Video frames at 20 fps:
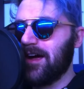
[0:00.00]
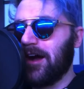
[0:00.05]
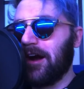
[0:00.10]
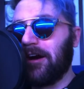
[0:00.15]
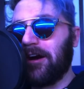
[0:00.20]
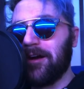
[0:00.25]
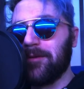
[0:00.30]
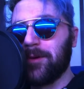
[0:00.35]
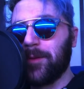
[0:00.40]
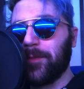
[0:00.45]

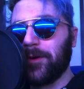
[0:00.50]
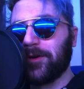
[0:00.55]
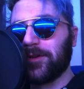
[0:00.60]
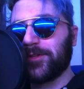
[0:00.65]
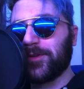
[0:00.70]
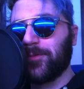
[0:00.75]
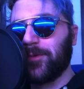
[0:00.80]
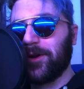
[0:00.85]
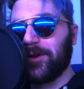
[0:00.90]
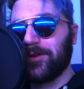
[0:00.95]
Alright, my
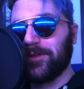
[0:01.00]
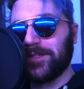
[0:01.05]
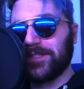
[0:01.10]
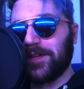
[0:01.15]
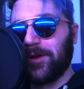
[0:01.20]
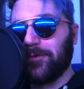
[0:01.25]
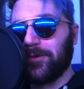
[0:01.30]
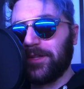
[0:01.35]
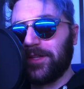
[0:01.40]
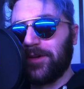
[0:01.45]
Beardos and Weirdos, I
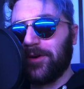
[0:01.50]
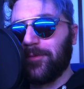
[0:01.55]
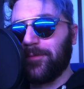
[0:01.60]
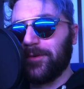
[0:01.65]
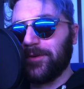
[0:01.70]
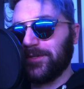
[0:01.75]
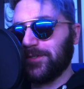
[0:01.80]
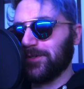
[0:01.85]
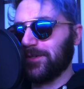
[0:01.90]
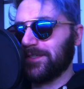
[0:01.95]
really hope
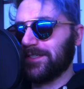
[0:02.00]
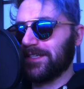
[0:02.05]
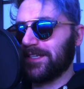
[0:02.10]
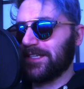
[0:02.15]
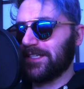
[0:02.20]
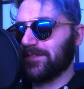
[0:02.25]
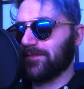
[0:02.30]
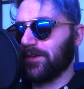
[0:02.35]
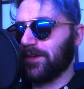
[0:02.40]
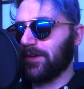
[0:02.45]
you enjoyed
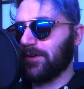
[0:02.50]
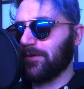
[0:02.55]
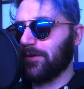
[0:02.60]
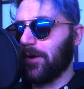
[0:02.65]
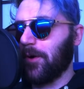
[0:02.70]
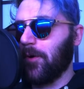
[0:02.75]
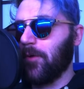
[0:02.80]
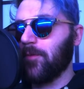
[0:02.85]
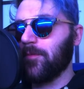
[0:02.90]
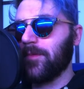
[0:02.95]
today's video.
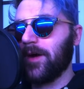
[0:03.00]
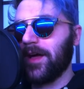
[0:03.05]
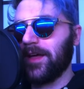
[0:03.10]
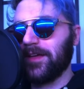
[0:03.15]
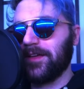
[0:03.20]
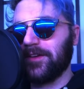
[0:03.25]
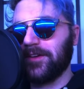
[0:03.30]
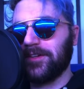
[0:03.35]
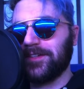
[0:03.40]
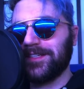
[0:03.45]
Oh my
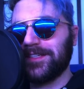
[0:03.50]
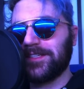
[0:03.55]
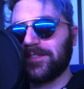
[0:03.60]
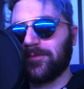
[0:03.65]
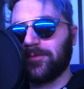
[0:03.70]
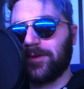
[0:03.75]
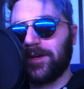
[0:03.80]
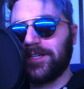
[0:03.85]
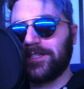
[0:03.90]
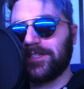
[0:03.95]
goodness
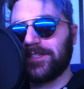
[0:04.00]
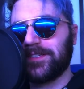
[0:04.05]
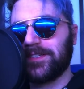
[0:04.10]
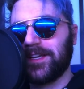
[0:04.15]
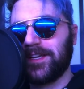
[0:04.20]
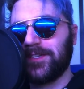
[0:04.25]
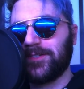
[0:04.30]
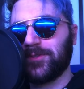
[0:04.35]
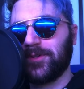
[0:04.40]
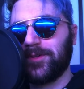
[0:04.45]
gracious,
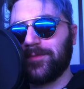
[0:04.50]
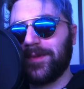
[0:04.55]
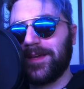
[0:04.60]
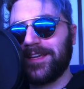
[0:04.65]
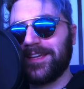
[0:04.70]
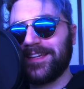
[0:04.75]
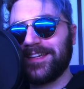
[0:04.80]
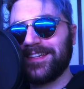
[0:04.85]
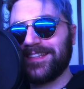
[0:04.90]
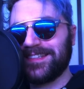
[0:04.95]
I enjoyed
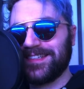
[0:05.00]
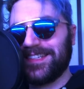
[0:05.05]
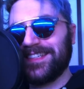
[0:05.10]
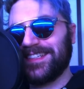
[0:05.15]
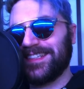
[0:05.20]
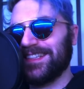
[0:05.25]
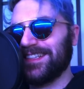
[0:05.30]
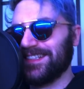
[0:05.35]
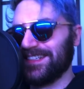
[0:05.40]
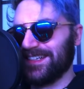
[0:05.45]
making
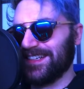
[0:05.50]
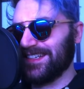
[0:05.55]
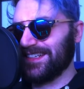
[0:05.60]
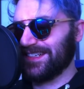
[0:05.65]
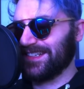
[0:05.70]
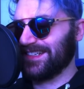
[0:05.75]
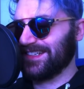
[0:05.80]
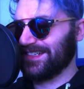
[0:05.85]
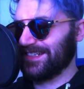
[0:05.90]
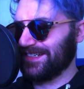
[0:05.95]

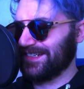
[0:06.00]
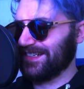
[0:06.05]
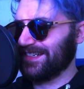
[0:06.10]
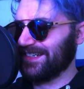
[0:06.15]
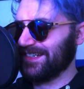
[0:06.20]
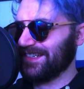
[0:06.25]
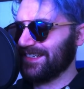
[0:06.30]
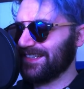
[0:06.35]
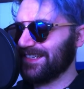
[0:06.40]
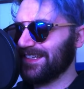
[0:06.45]
it.
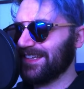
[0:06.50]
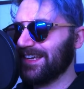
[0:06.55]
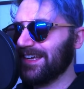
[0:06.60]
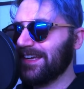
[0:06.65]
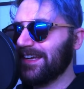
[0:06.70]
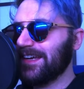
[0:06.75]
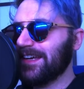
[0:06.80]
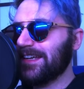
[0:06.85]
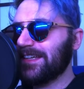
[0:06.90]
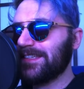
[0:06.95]

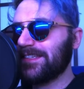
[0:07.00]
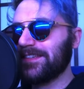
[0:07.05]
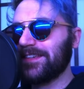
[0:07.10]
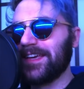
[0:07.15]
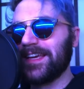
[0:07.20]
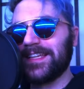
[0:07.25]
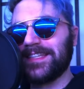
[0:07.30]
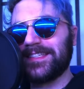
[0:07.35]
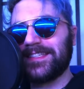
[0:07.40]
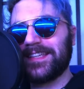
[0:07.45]
So
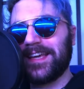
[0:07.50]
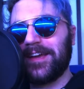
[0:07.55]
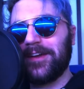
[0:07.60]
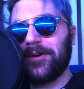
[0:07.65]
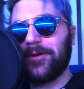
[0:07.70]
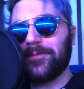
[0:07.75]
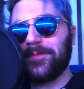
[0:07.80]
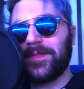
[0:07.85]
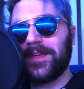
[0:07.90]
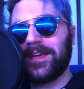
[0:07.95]
yes, I
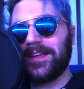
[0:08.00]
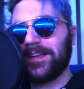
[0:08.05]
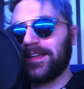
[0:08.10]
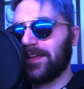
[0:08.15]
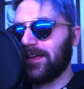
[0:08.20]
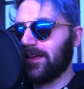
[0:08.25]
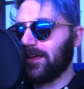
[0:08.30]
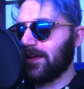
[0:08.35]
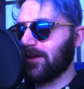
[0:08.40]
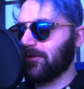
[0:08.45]
hope that...
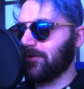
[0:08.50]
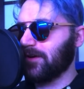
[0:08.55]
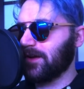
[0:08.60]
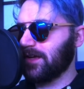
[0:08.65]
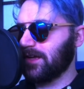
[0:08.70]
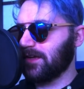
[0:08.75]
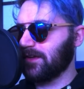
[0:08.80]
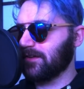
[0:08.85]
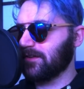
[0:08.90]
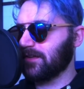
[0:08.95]
Oh
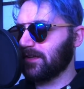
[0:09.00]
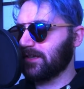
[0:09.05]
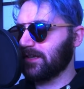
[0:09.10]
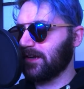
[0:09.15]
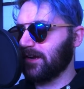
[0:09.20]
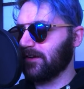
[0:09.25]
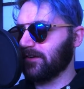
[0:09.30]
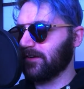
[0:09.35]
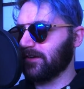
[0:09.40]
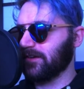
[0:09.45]
hey, Click and
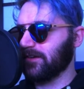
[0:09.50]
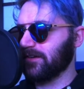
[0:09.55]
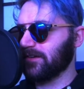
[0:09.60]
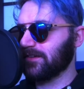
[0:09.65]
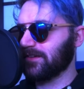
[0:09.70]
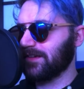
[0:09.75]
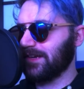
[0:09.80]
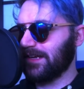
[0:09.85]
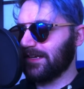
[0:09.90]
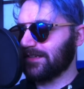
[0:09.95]
I are here.
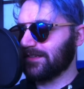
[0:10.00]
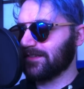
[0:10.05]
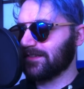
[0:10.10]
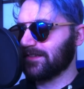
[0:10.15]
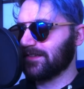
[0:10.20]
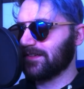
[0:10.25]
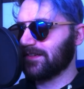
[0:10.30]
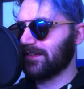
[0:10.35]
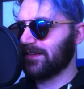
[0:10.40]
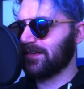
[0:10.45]
Neat.
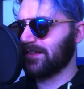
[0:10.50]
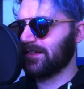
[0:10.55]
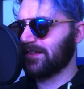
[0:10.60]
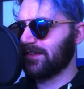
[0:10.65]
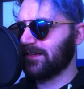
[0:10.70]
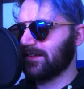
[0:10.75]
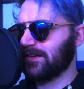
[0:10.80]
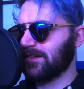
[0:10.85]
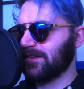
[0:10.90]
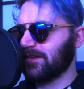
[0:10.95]

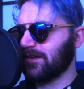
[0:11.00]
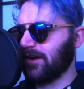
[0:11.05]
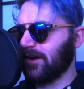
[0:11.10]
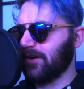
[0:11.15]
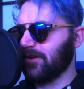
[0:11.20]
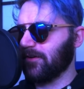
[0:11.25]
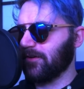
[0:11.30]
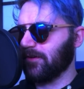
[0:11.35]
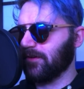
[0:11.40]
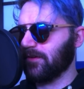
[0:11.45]

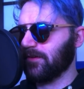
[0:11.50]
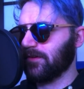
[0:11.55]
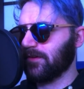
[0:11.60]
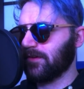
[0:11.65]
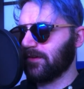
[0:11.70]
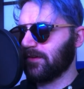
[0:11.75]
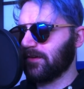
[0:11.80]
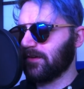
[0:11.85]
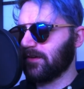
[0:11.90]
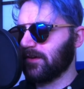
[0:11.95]
Oh.
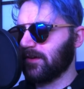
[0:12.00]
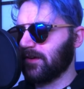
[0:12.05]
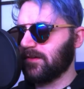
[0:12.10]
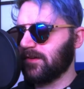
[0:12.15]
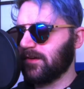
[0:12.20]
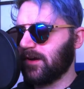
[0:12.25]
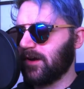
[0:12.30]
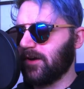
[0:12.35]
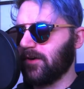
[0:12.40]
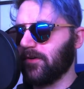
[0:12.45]

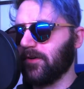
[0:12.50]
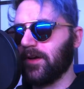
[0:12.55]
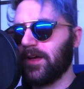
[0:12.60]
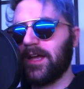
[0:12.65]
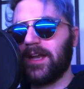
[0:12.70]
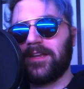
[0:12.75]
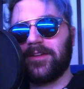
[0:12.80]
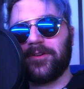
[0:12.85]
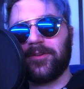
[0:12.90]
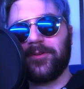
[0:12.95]
Oh,
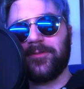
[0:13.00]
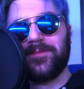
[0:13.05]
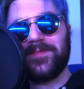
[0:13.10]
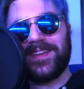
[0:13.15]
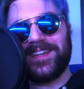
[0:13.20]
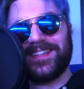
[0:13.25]
anywho.